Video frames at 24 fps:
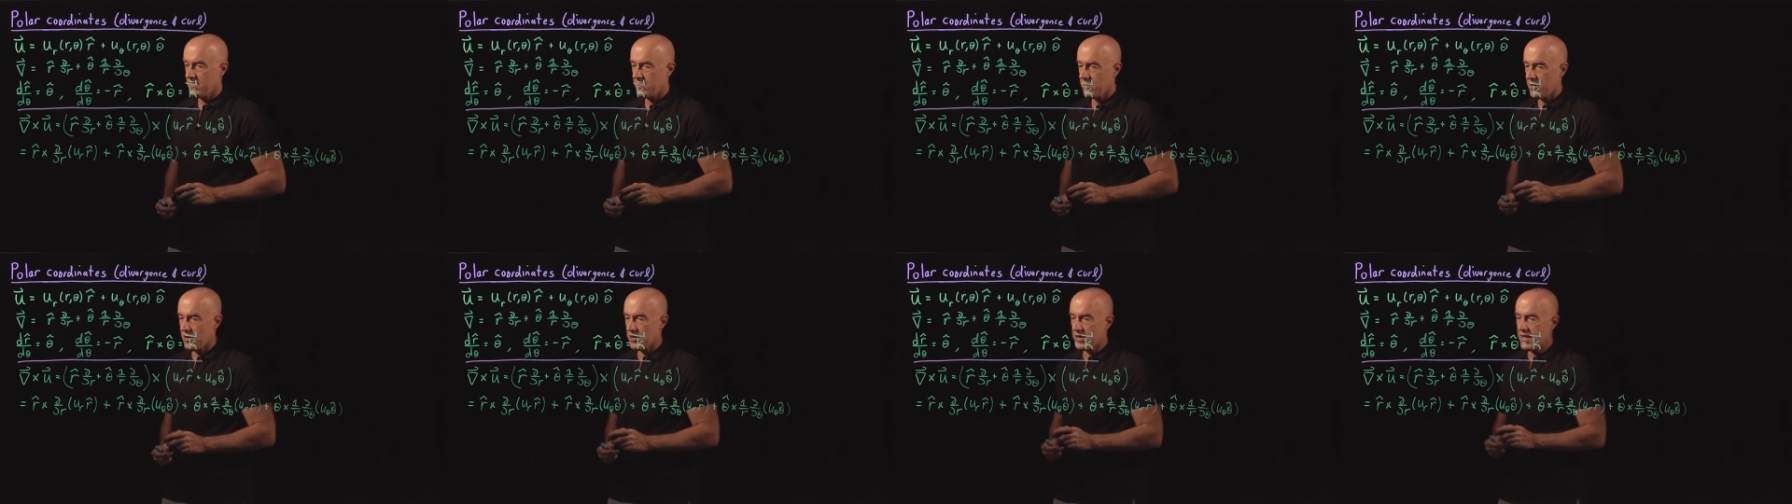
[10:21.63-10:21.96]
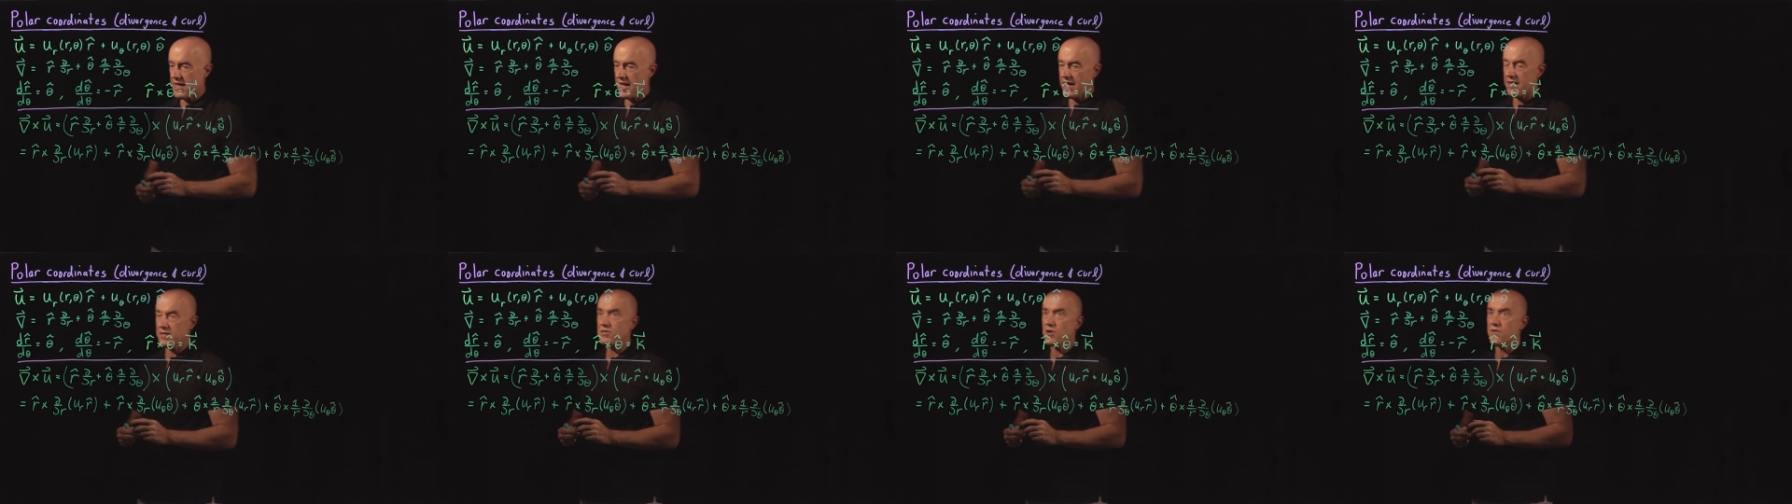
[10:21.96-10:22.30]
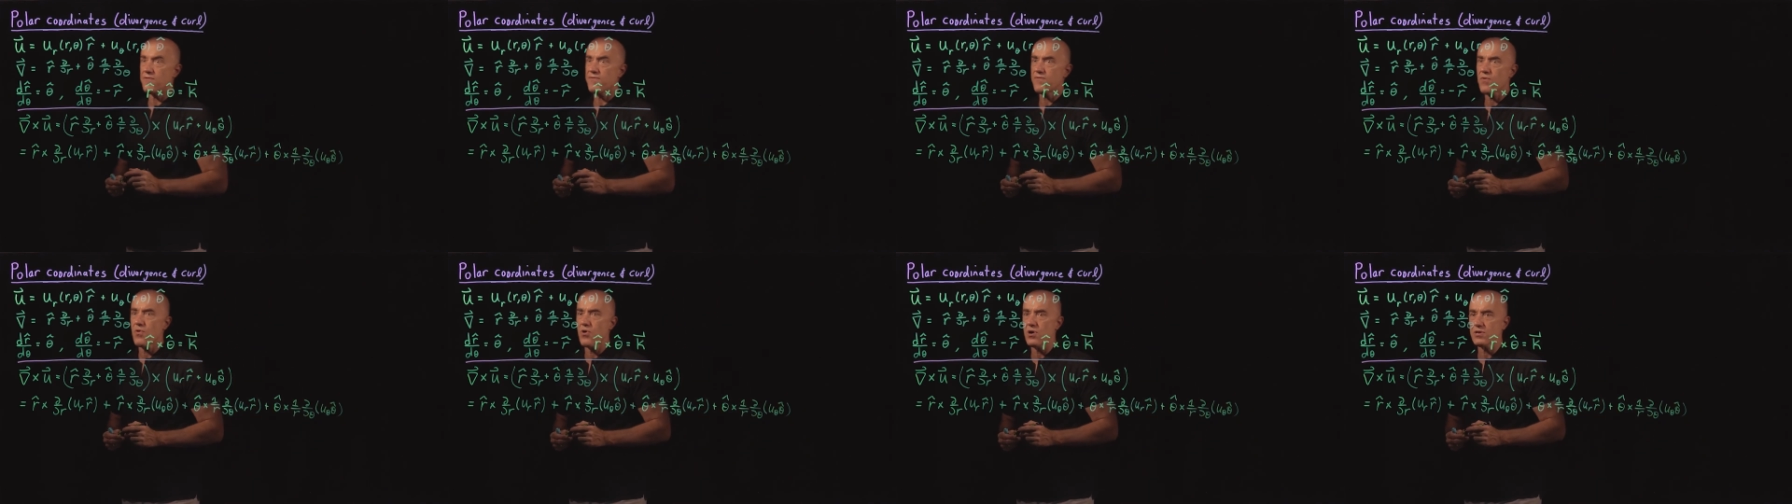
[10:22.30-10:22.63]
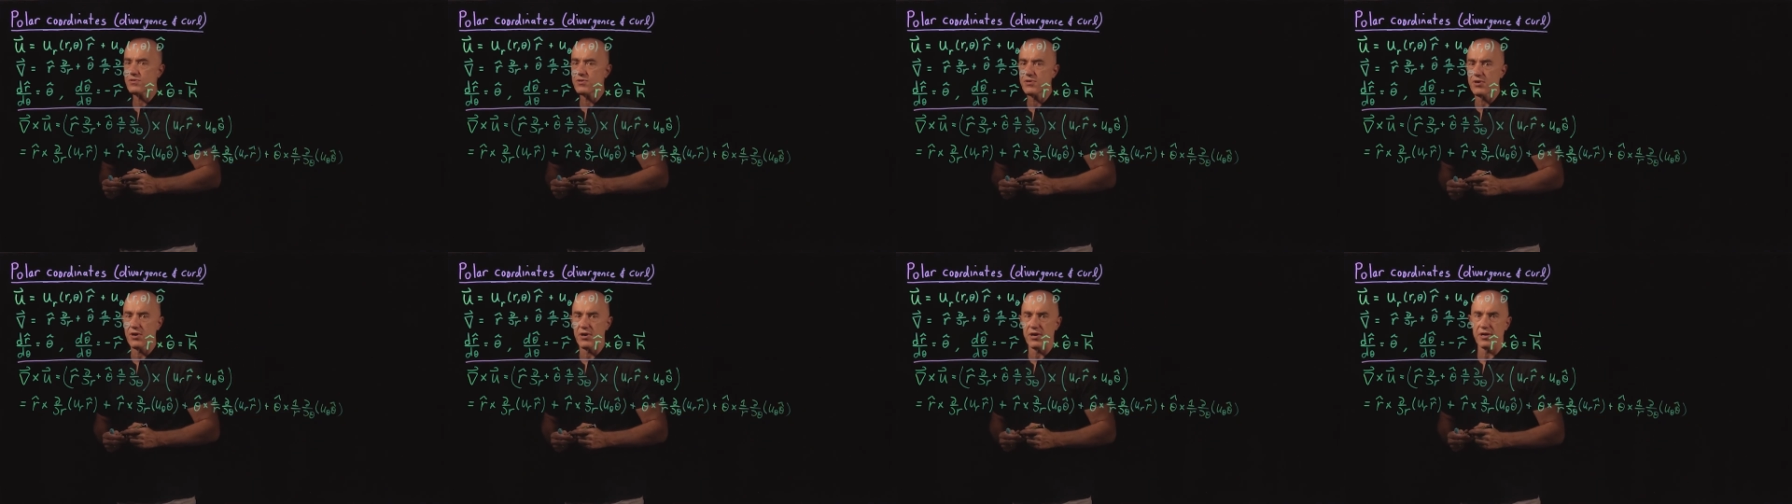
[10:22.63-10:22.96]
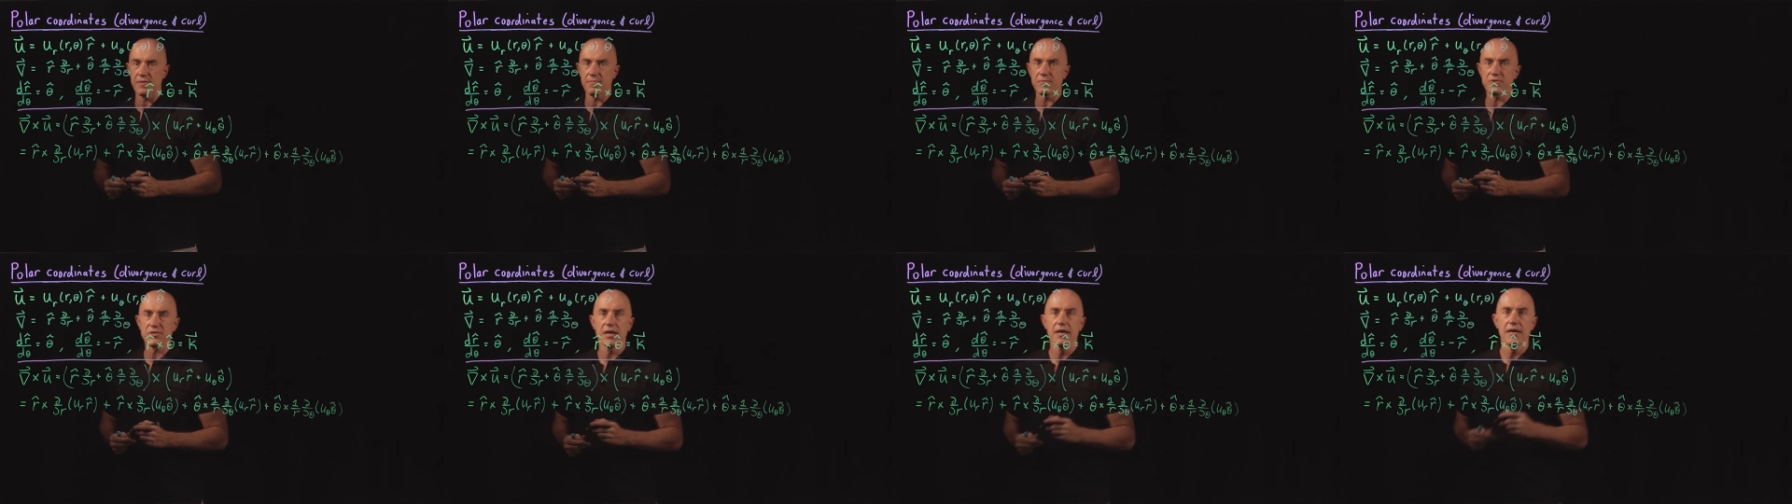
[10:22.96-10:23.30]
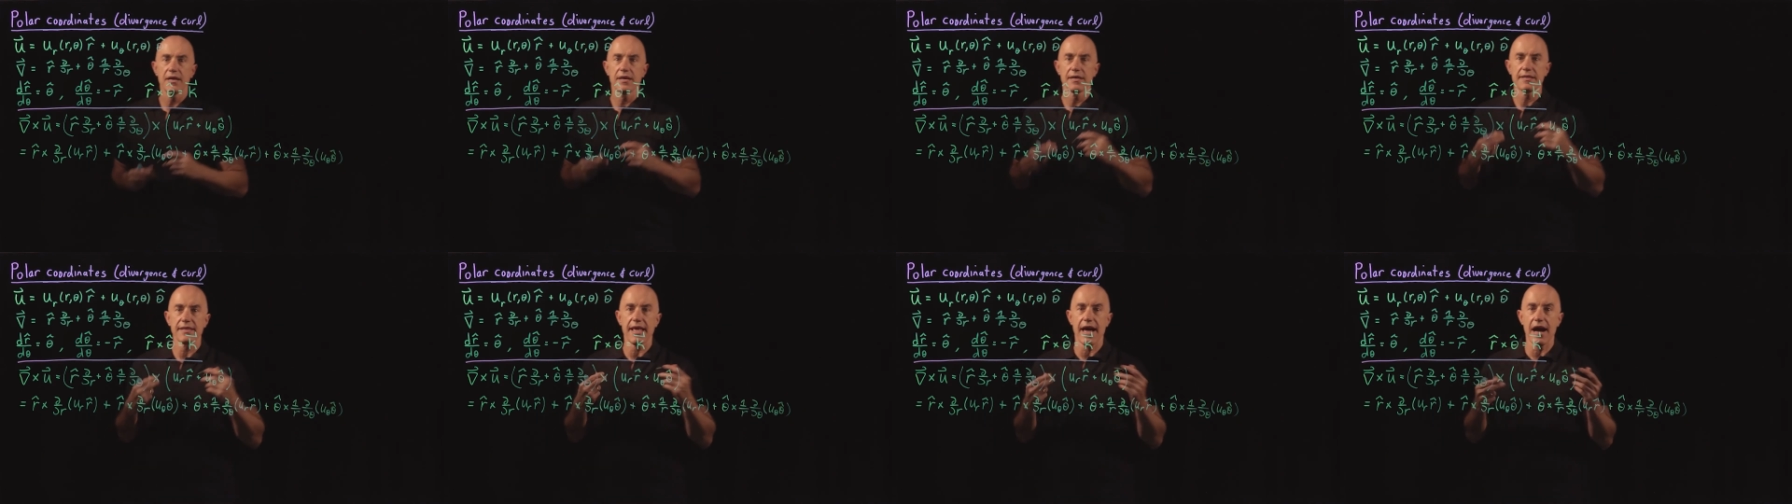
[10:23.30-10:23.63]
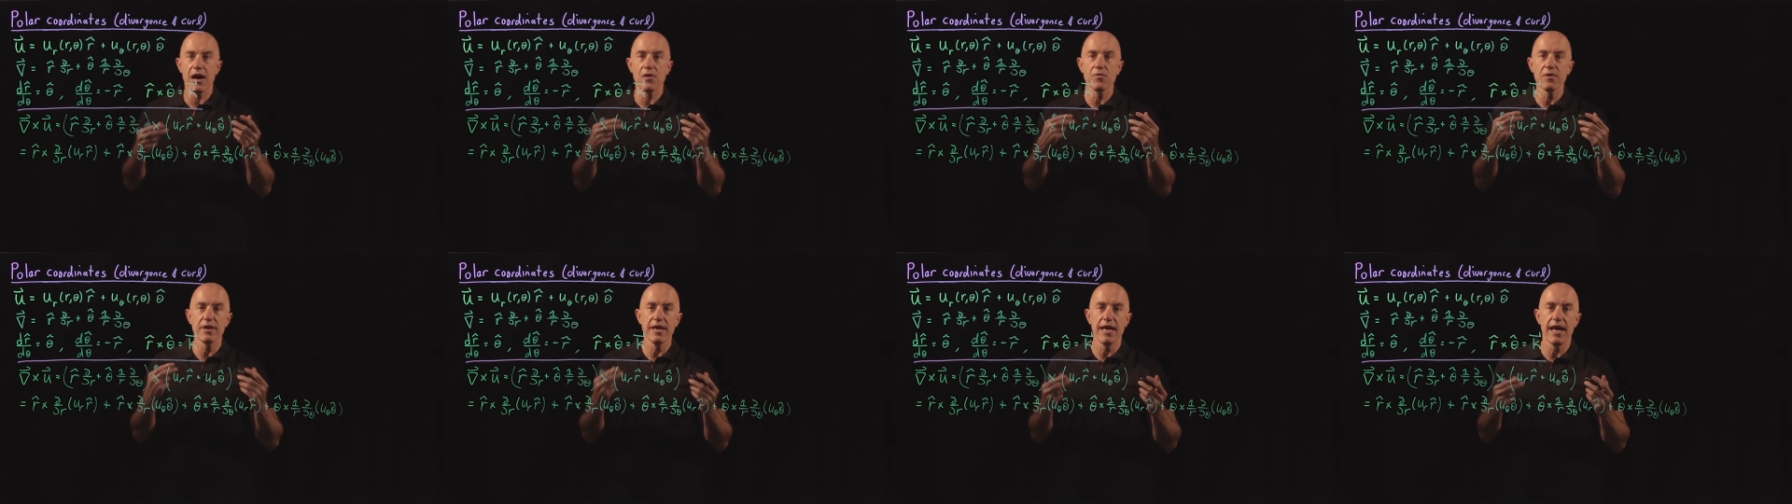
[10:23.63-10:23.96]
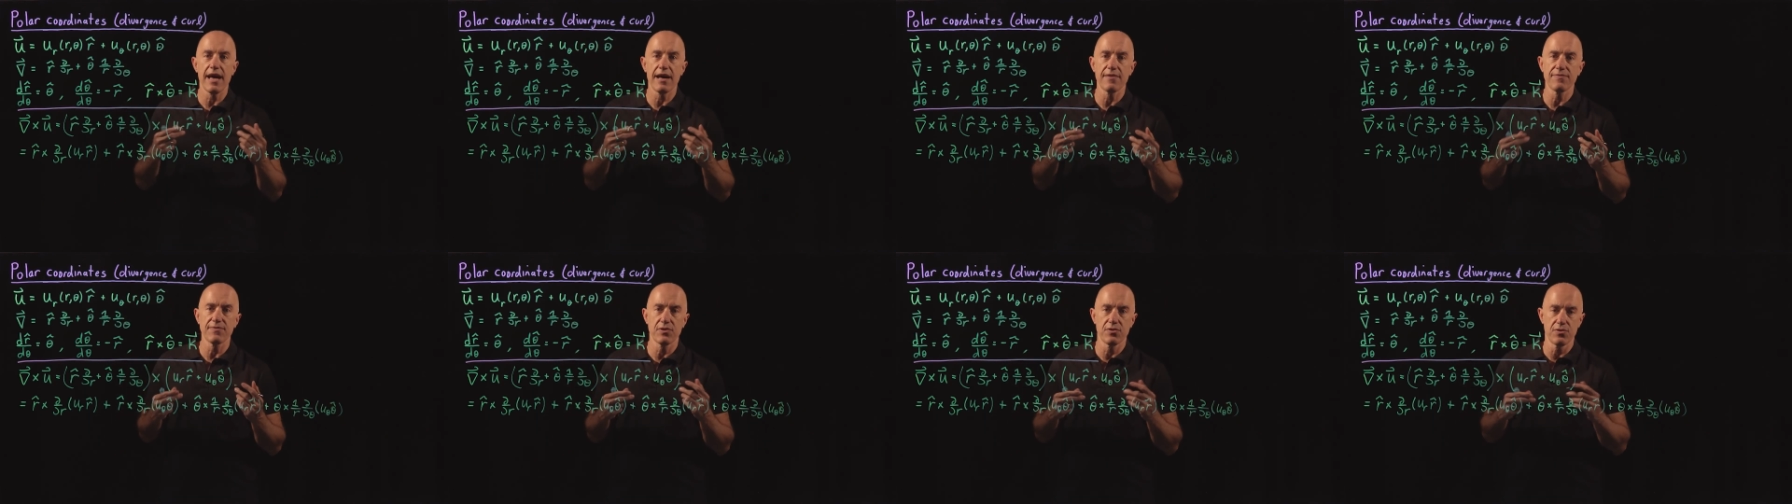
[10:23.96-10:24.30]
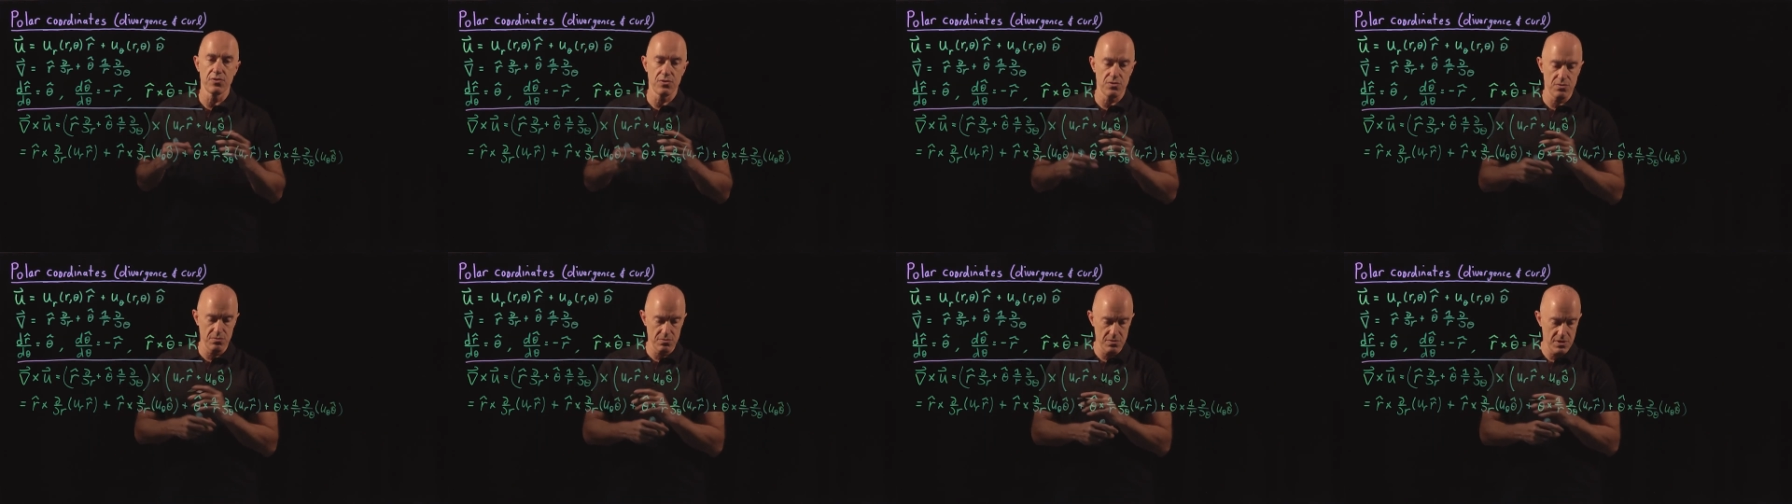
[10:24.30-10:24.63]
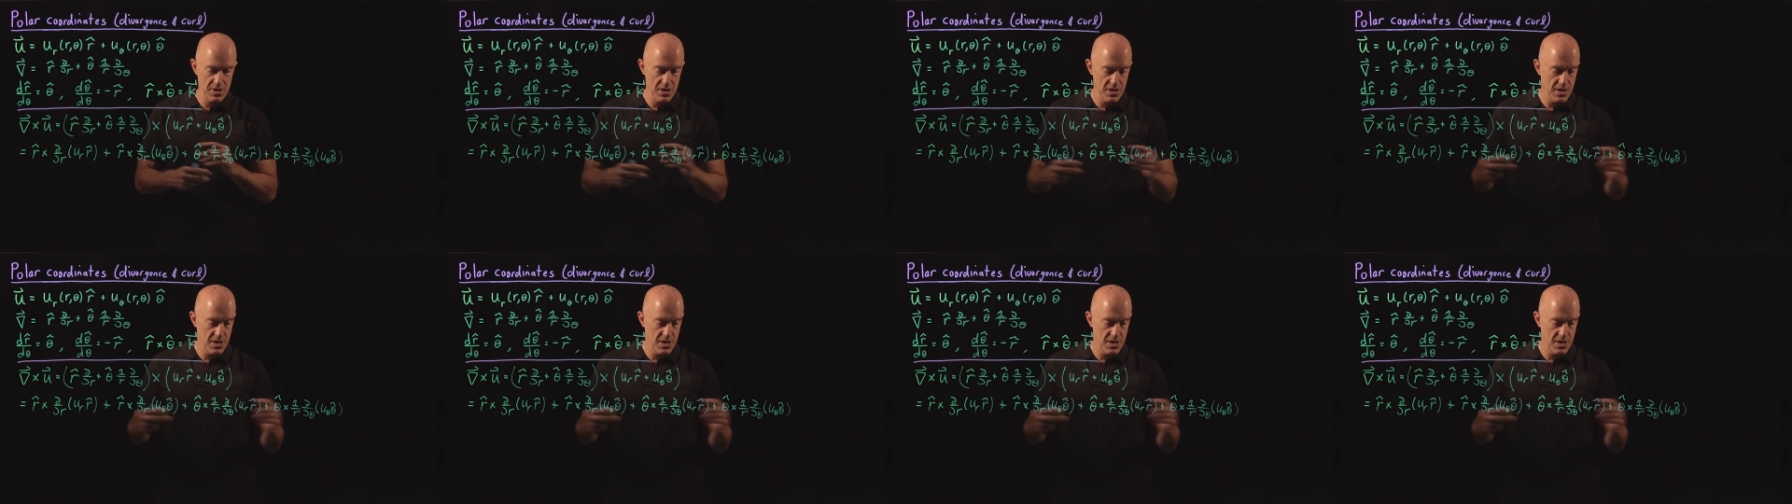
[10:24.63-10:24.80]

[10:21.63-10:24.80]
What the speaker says: Okay, so 4 terms. Now we have to